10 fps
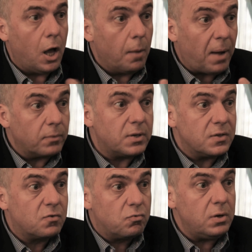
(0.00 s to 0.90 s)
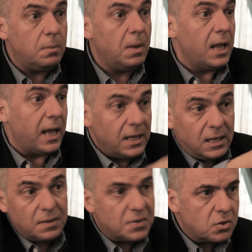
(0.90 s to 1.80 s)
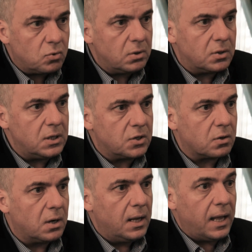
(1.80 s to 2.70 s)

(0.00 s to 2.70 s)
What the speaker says: about his dream, and he gives it to the teacher,